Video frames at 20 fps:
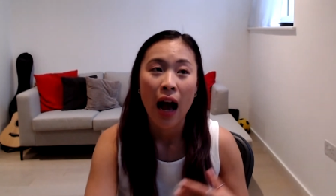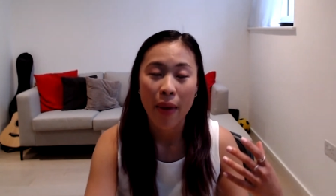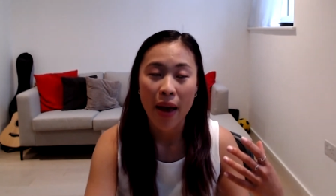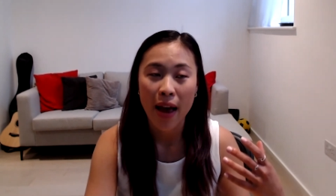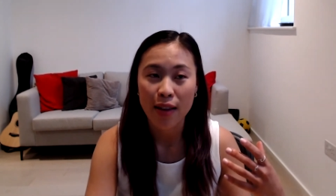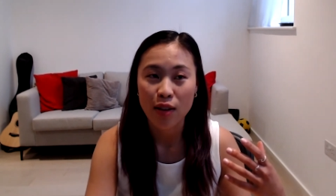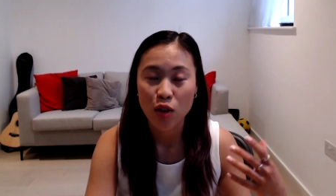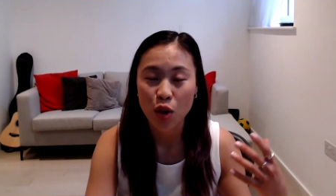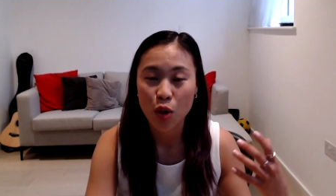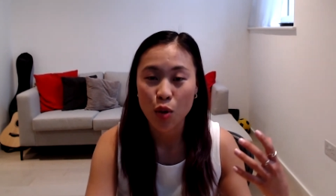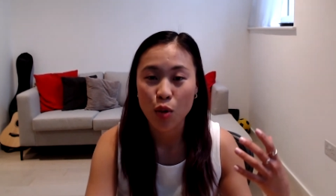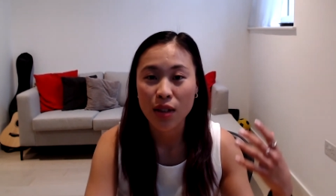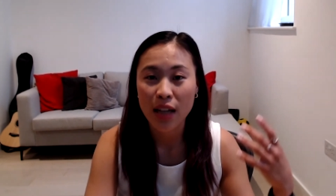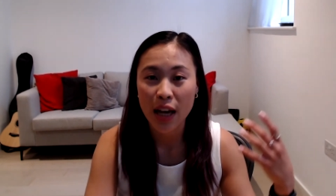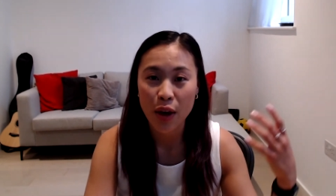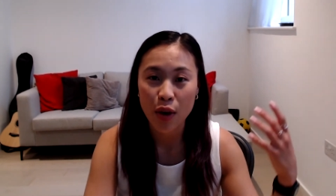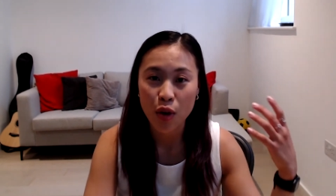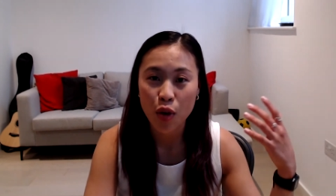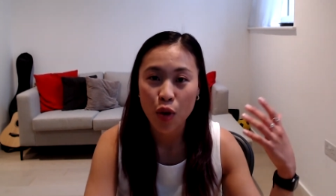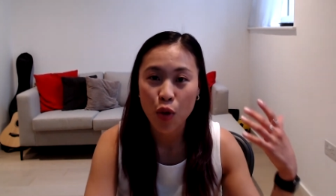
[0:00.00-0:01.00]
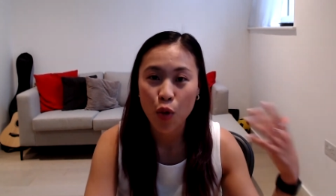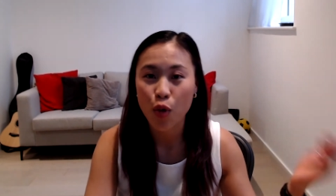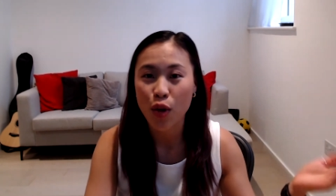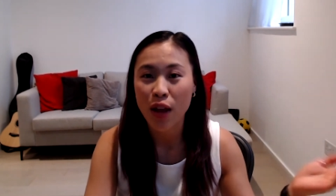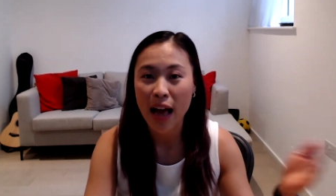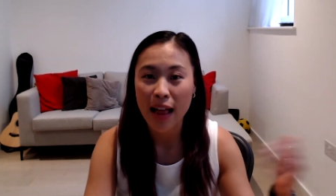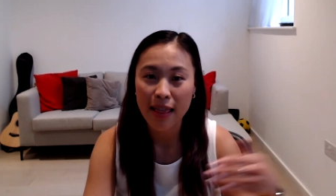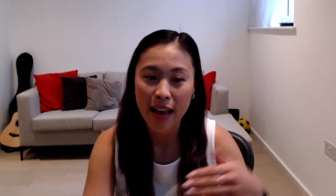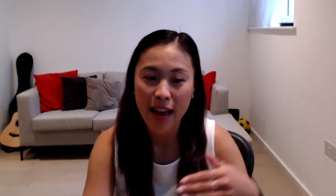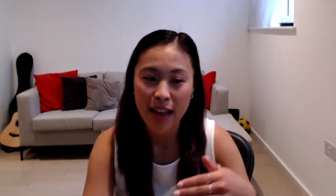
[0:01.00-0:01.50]
And so it was through
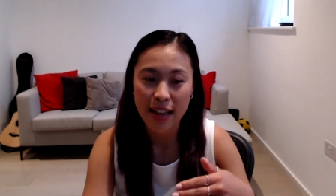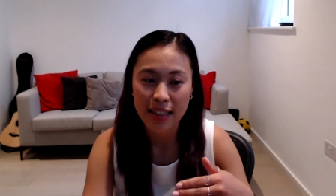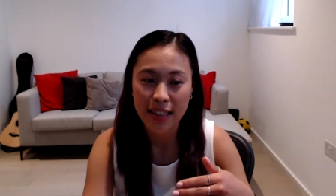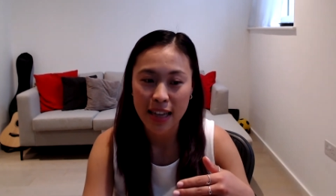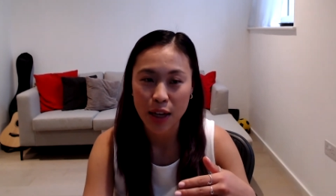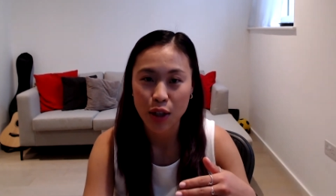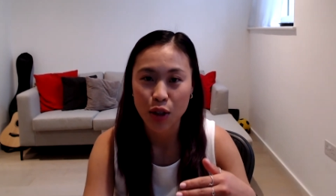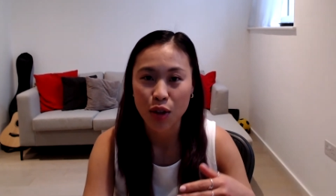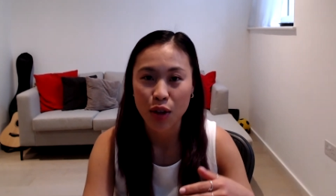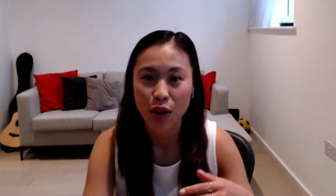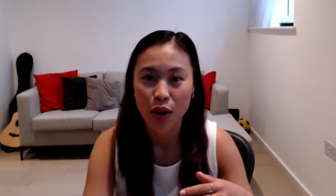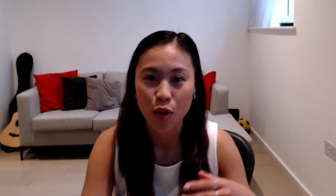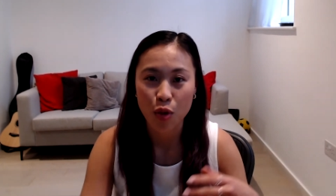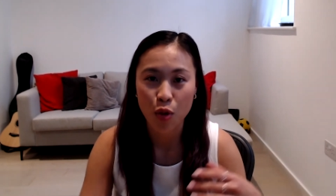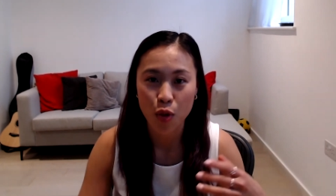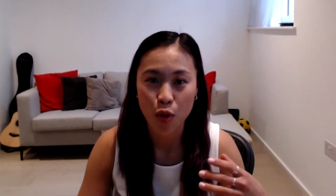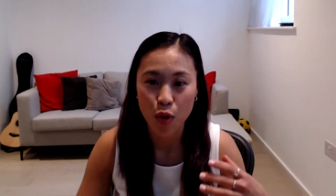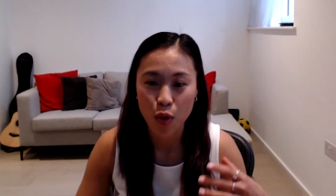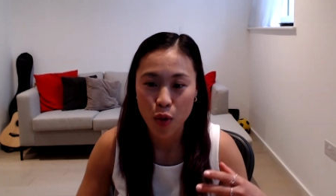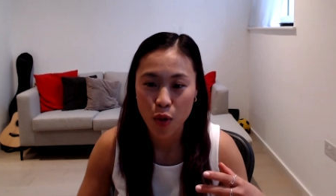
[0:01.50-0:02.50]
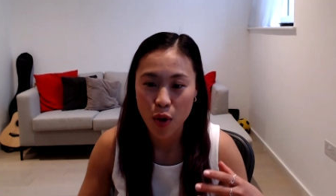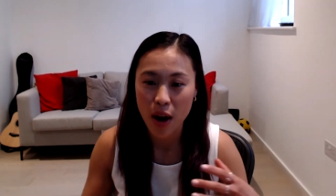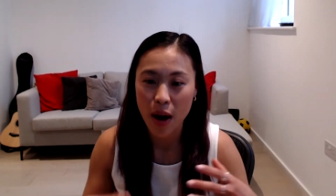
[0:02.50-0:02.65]
that lens, actually, through